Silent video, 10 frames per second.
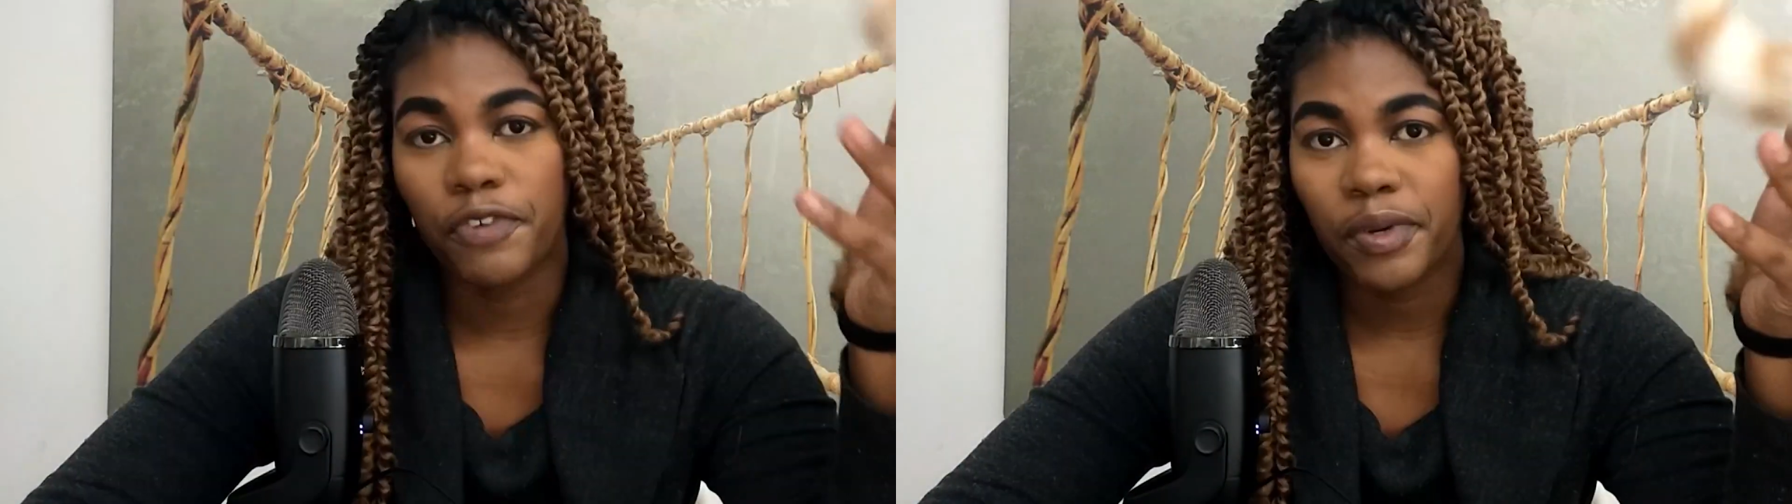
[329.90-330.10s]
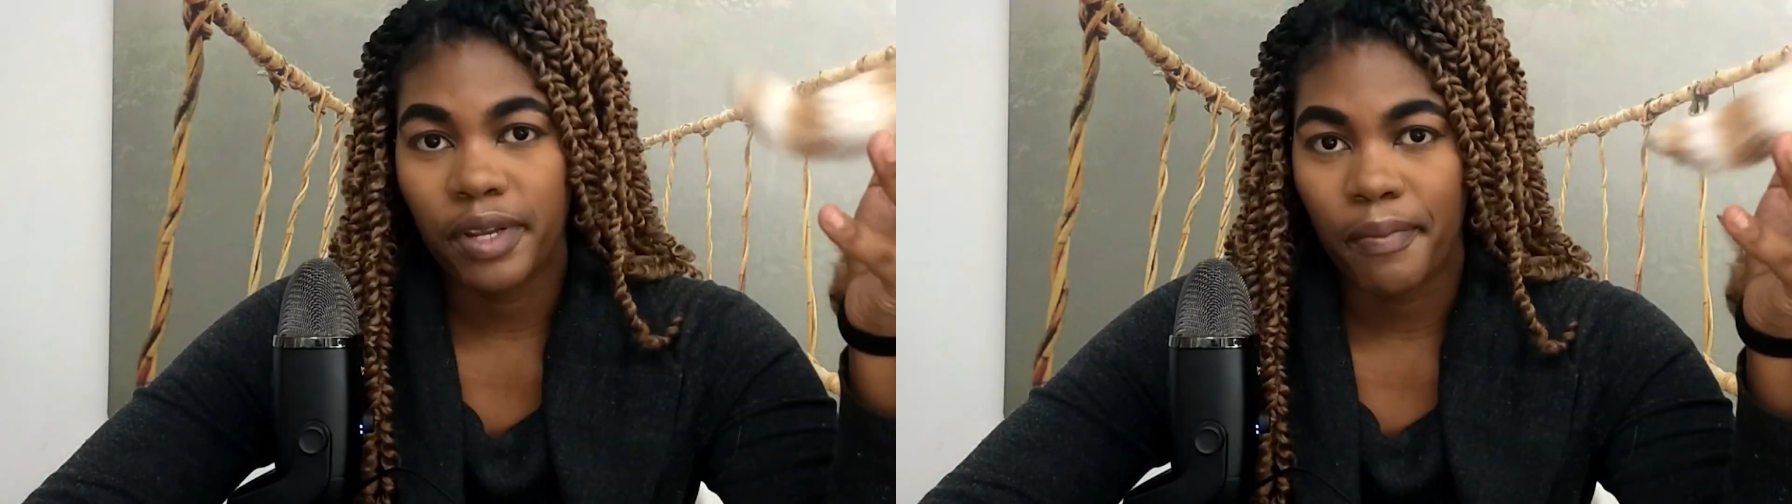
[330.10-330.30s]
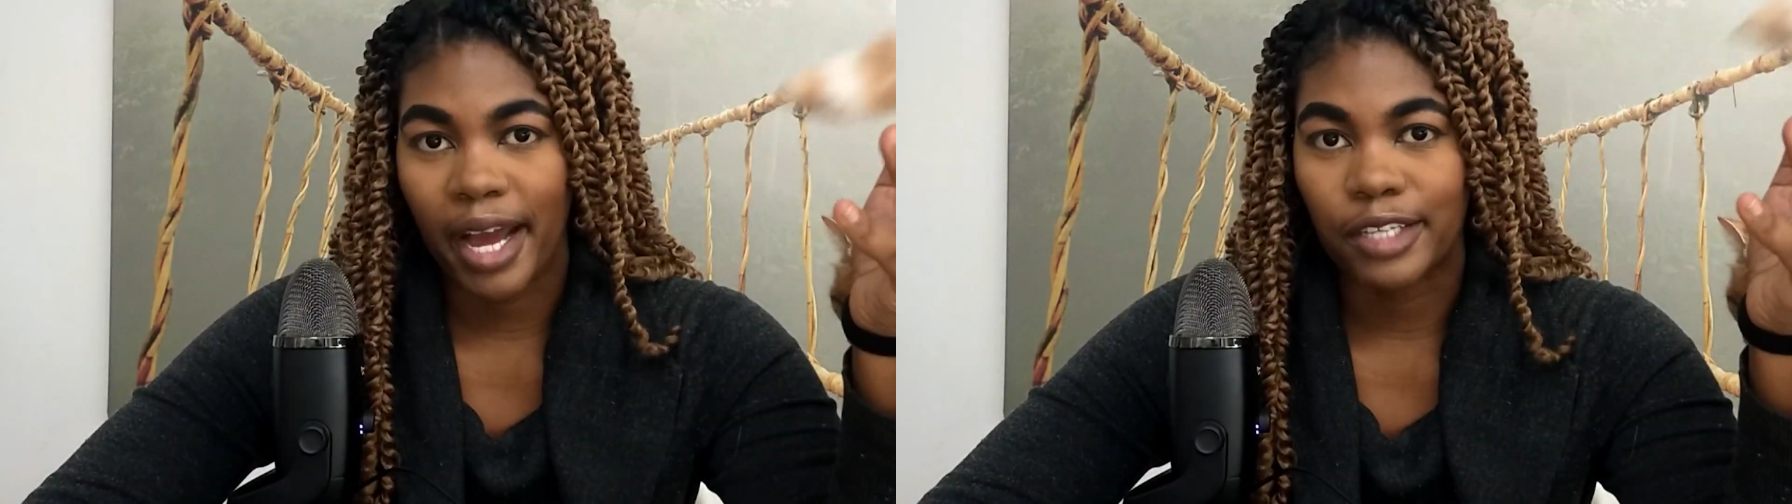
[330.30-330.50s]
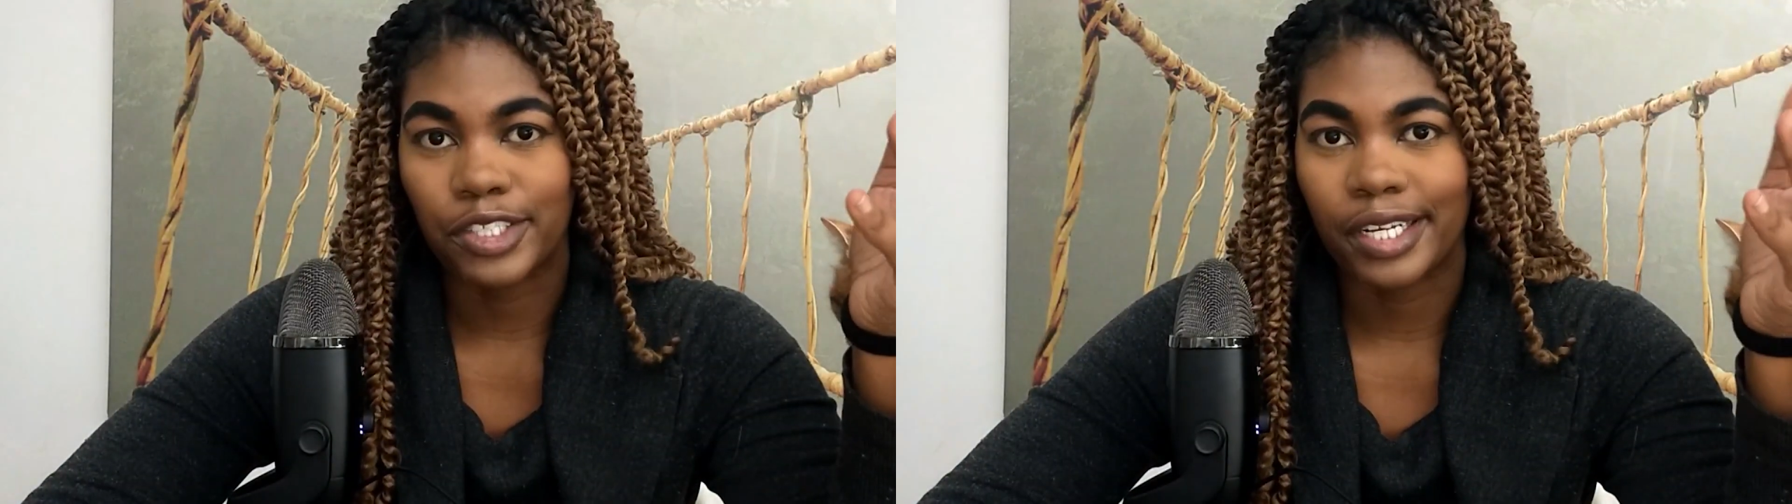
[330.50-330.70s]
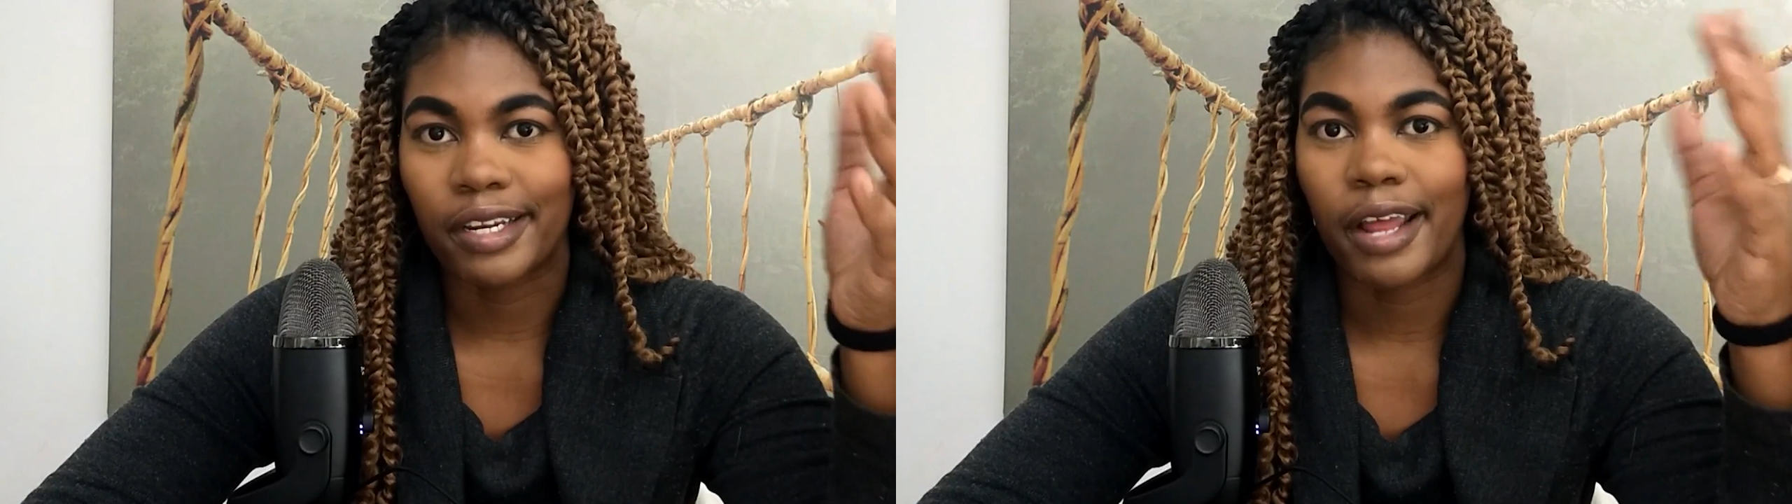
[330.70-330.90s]
if you can
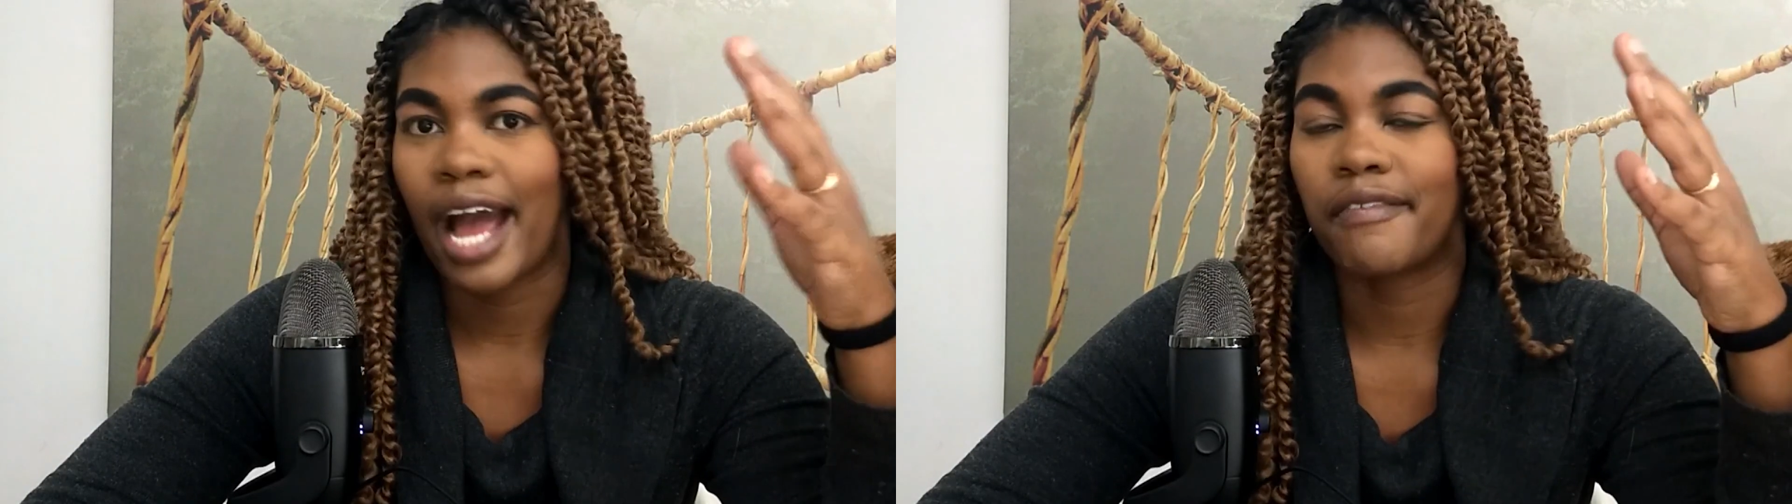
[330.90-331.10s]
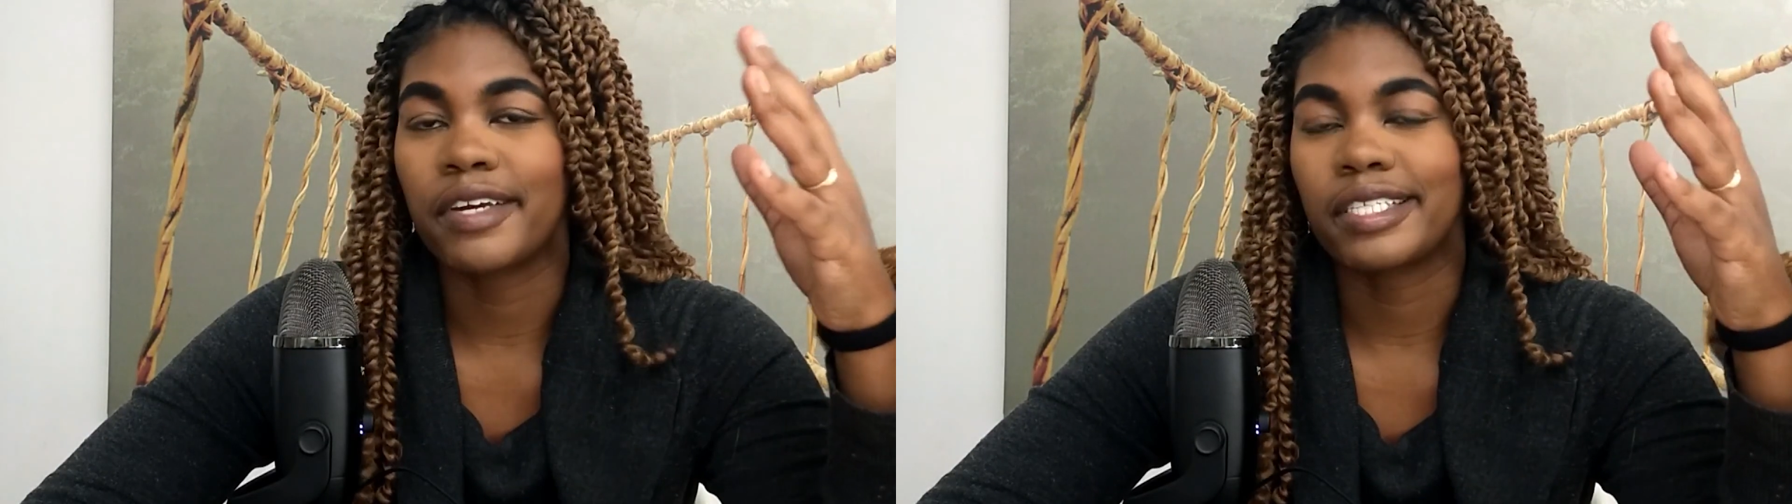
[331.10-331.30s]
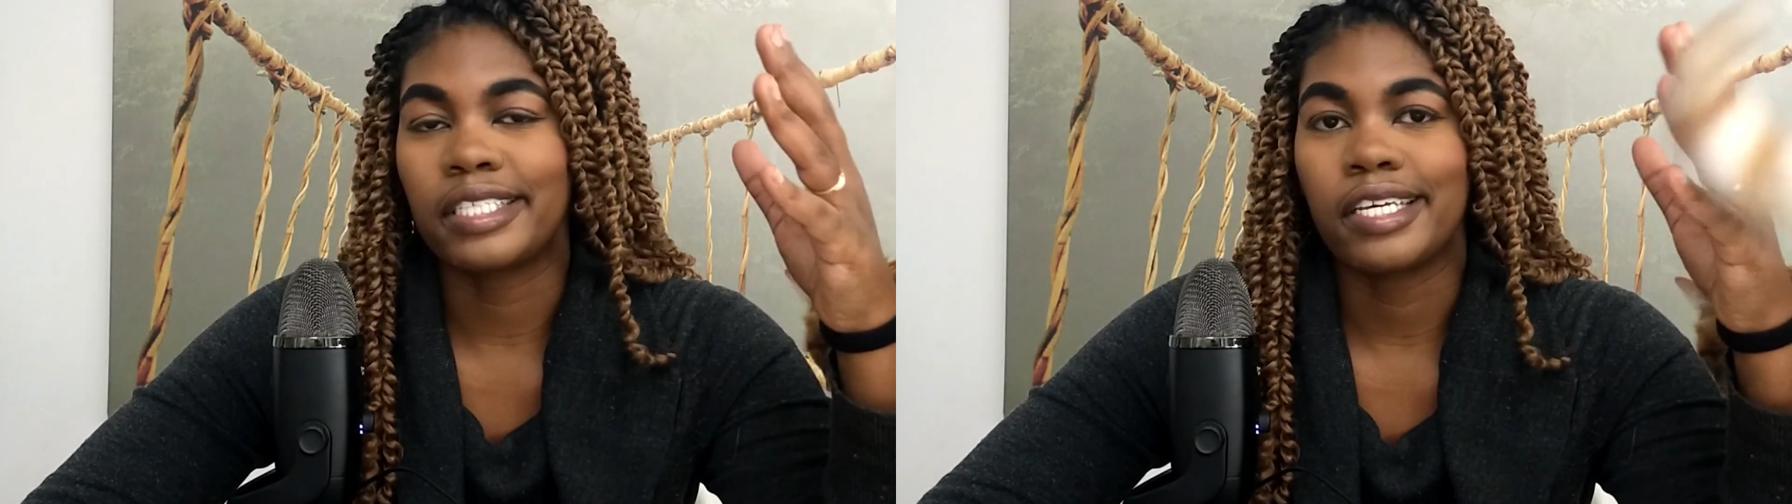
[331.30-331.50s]
imagine having a